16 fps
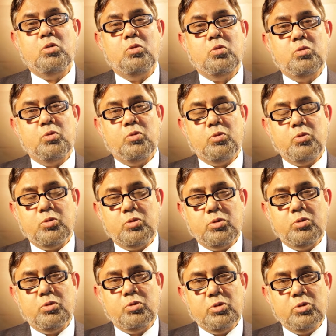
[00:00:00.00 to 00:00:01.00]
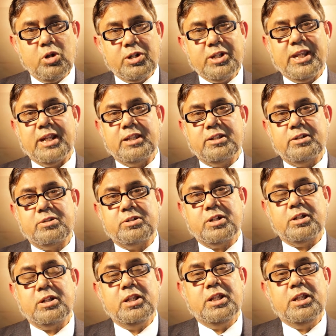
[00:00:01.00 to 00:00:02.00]
who do not get the
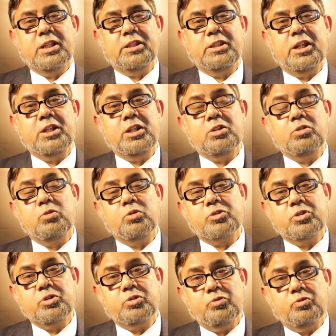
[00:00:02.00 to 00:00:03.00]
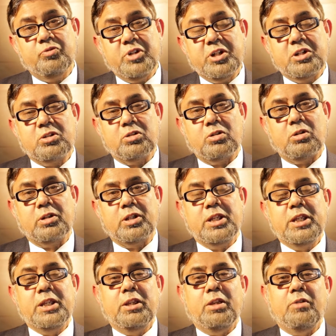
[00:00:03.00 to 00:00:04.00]
drug, then he goes into withdrawal,
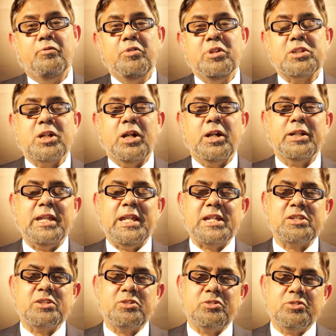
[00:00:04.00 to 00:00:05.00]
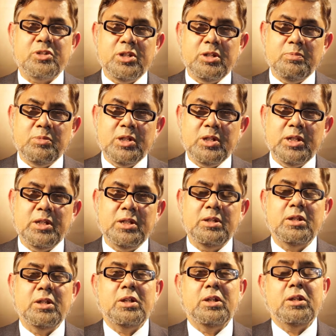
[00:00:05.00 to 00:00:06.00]
which are
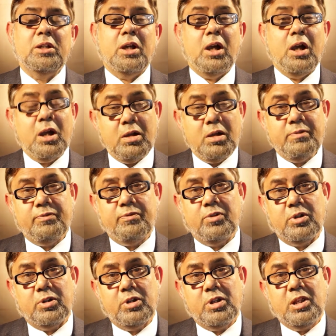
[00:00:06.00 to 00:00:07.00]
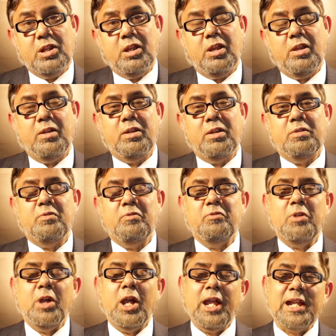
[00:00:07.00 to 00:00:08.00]
extremely harmful
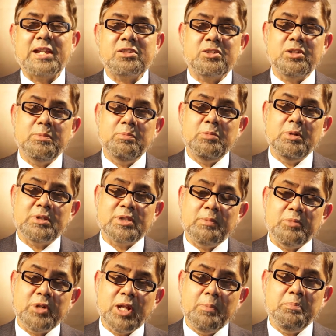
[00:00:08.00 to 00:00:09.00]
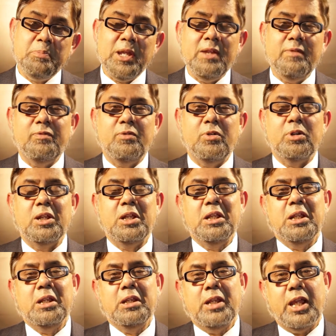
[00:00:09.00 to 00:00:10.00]
and extremely sometimes painful
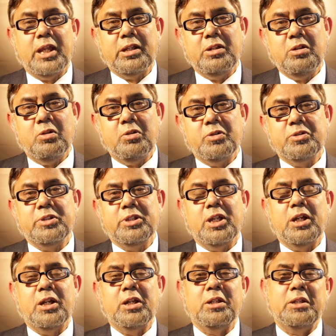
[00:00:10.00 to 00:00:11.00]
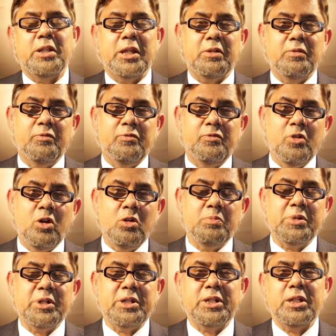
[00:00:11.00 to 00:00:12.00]
like nausea, like
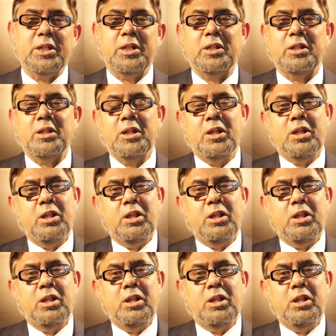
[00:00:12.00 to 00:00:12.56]
vomiting.